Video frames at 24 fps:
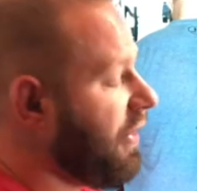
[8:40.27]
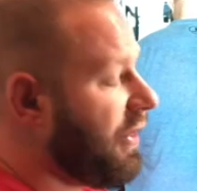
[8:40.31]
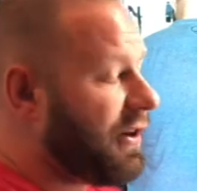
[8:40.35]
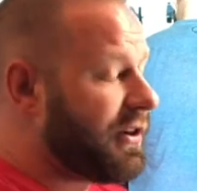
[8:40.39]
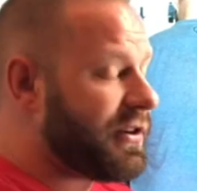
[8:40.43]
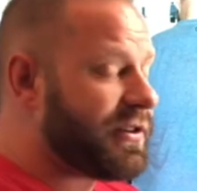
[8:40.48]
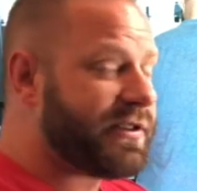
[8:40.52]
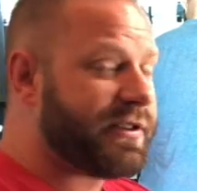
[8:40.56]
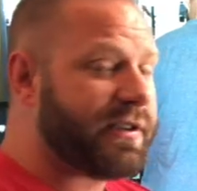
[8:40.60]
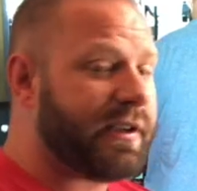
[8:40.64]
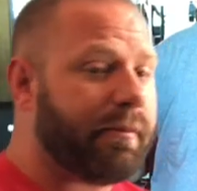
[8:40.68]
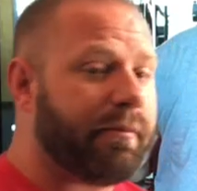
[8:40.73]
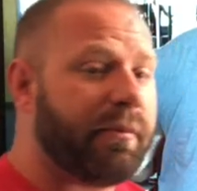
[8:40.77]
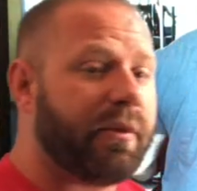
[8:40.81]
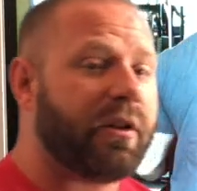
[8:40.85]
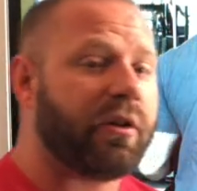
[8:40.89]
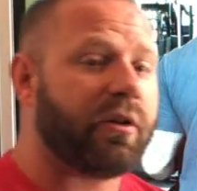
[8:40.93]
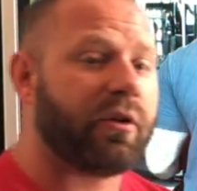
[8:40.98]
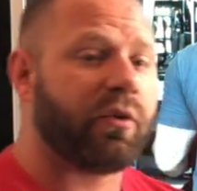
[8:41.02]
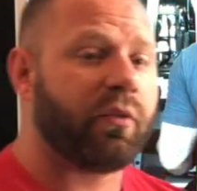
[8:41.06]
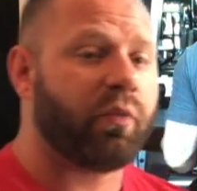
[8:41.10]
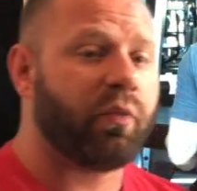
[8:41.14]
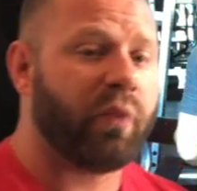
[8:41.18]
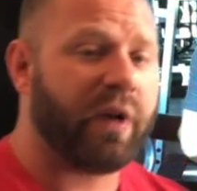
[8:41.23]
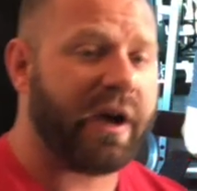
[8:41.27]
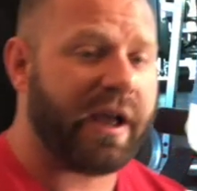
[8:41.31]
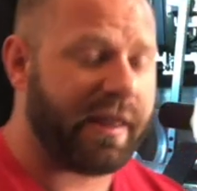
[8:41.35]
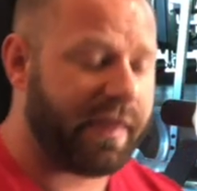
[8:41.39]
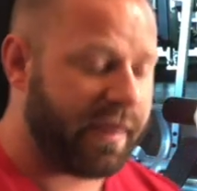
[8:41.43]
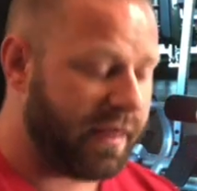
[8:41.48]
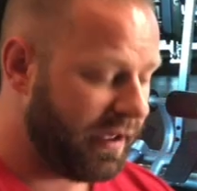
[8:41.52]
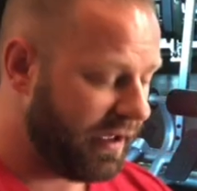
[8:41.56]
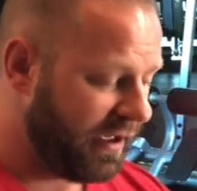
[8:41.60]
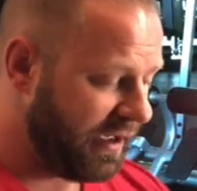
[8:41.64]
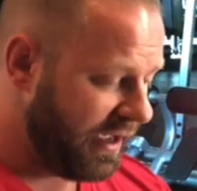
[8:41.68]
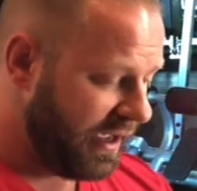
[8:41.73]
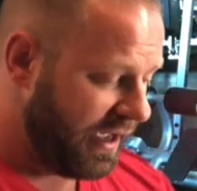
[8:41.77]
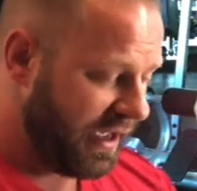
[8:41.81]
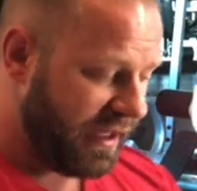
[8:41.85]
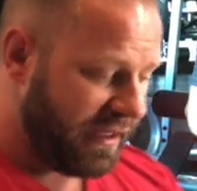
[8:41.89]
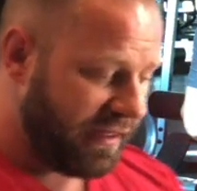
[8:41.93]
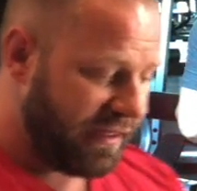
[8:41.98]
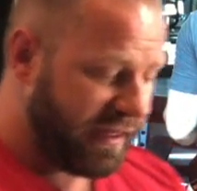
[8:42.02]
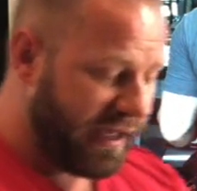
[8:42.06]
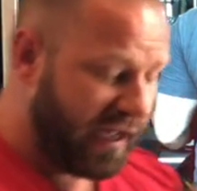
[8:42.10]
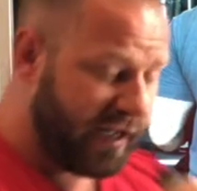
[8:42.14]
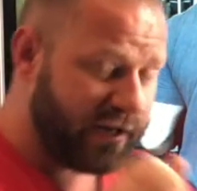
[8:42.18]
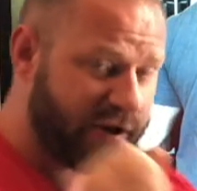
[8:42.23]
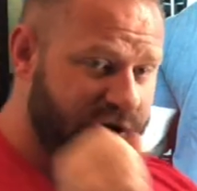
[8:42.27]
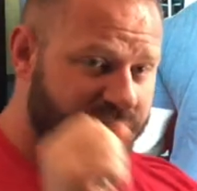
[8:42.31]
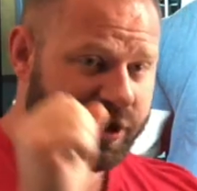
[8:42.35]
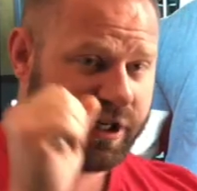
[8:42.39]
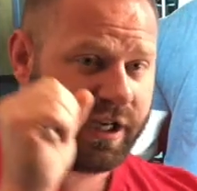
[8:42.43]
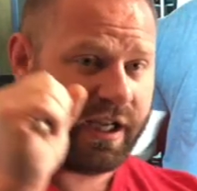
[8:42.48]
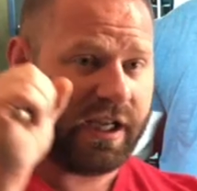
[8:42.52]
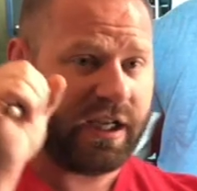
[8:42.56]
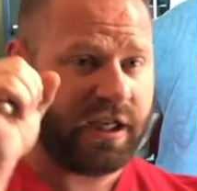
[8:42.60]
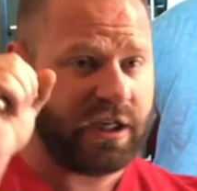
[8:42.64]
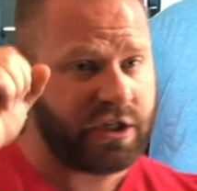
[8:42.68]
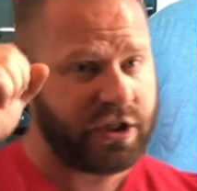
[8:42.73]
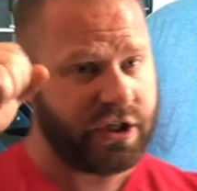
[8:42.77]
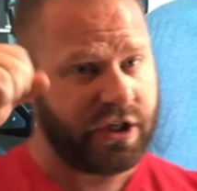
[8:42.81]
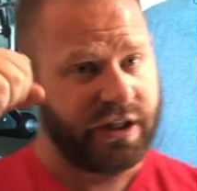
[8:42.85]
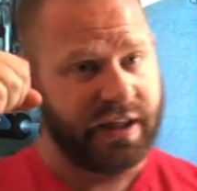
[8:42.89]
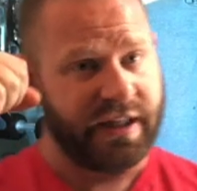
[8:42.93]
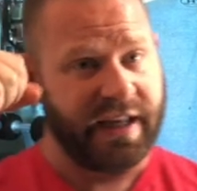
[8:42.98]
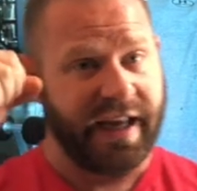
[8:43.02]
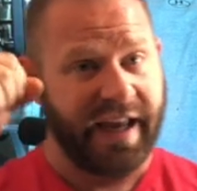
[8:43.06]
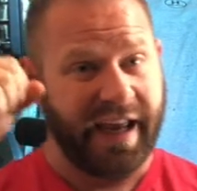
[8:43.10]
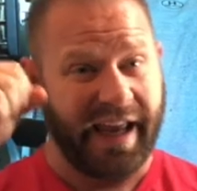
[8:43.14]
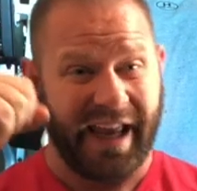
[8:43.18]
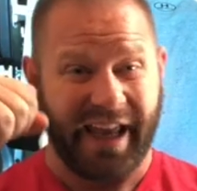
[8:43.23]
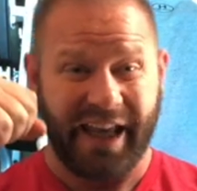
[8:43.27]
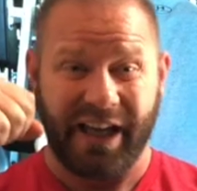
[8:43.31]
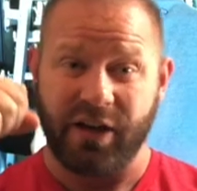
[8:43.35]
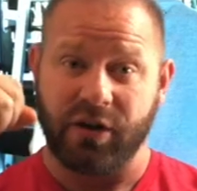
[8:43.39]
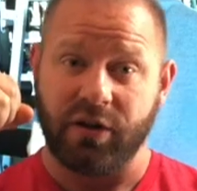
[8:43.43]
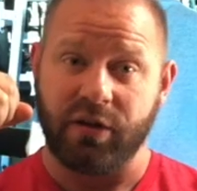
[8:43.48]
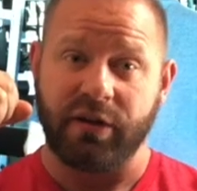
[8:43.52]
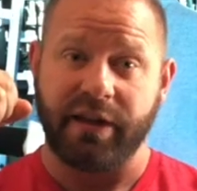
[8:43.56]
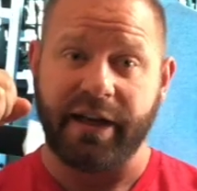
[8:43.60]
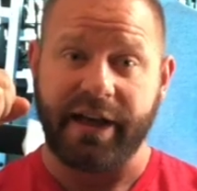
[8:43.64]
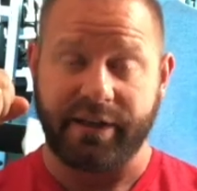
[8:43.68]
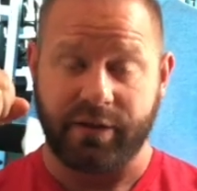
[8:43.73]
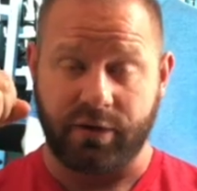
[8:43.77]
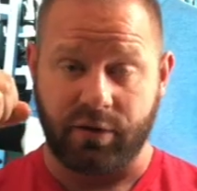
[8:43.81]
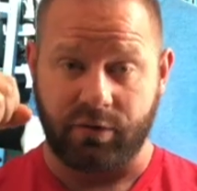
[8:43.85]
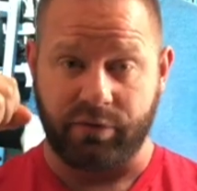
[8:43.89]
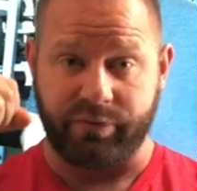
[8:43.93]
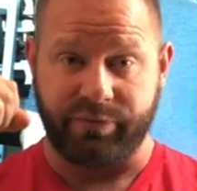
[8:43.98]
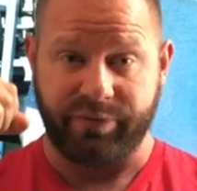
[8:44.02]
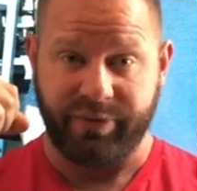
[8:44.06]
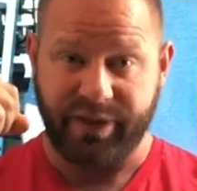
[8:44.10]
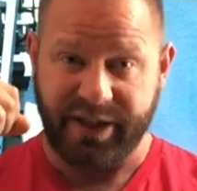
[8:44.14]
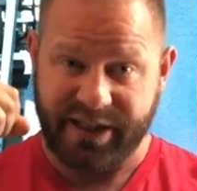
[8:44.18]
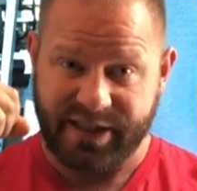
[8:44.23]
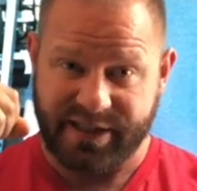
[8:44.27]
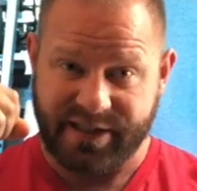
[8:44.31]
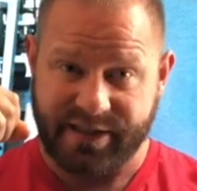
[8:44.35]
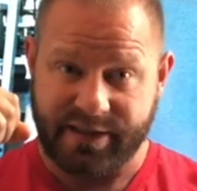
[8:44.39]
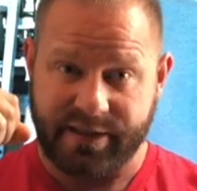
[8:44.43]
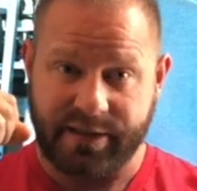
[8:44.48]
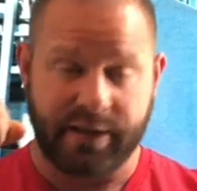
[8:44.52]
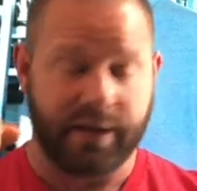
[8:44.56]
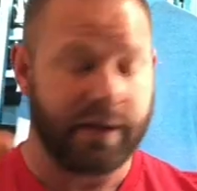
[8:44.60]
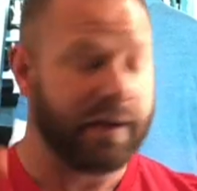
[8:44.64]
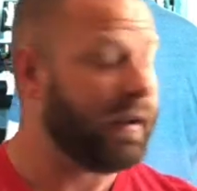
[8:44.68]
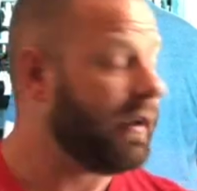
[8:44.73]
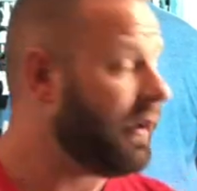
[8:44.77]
they're similar width, that change in the angle at the wrist